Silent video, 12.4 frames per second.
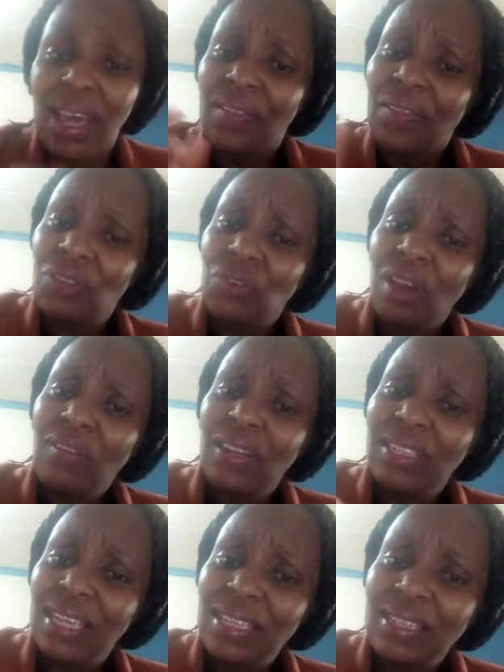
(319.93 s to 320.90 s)
The
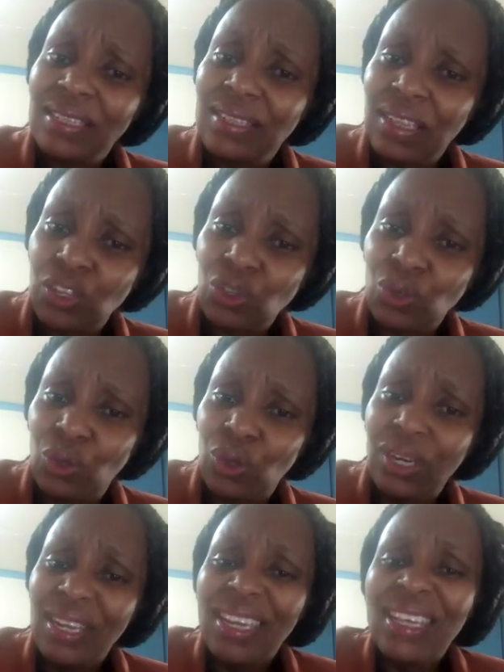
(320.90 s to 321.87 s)
travel desk
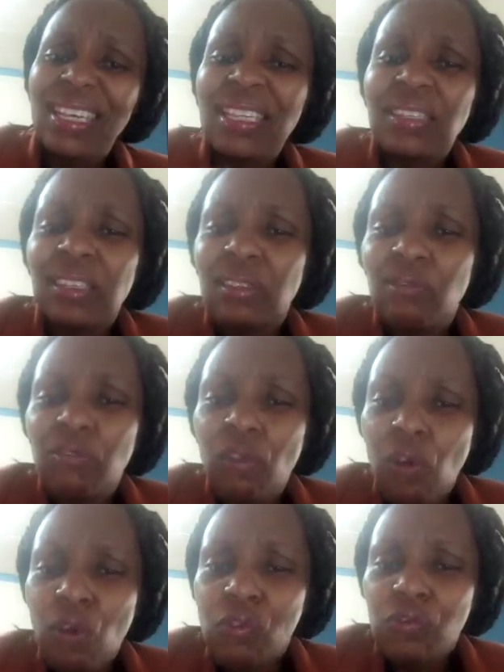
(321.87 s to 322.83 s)
section is
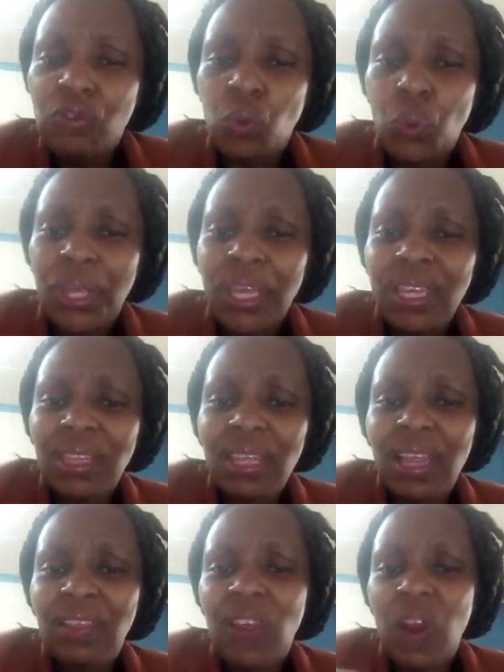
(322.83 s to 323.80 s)
involved with
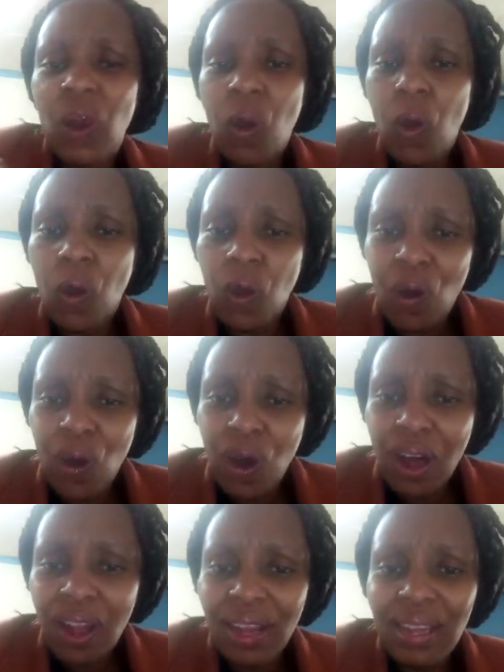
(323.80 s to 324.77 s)
the
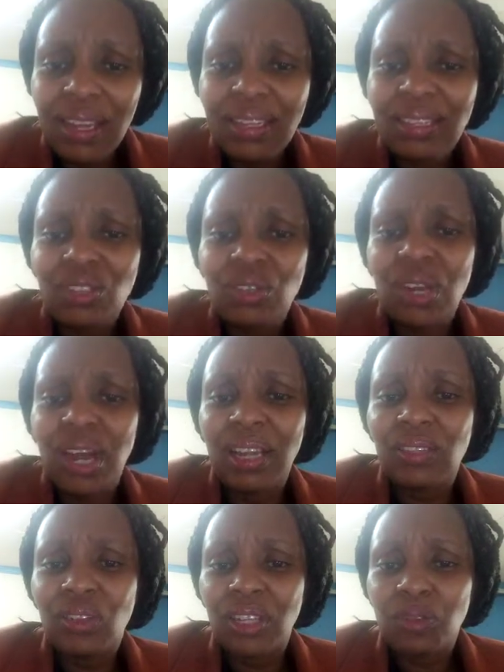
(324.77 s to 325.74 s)
local
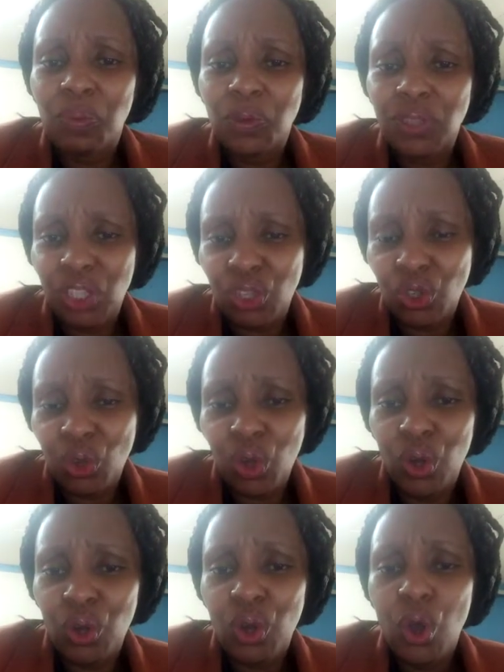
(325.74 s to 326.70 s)

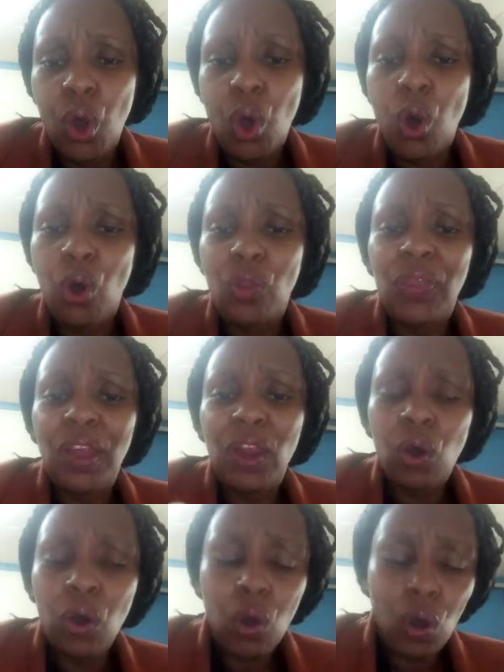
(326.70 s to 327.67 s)
transportation, or the
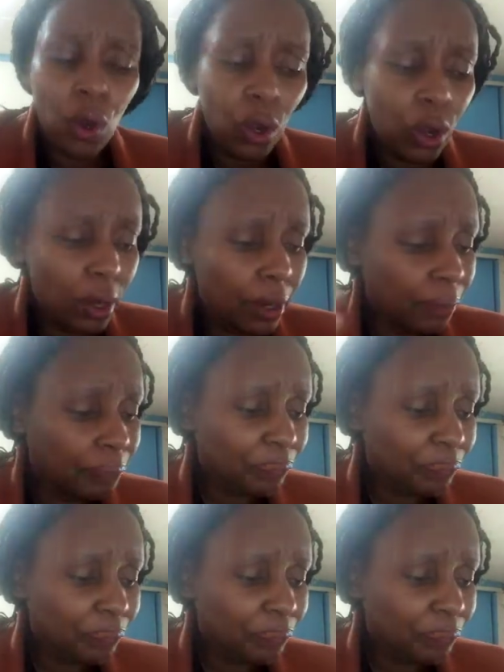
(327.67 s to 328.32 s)
local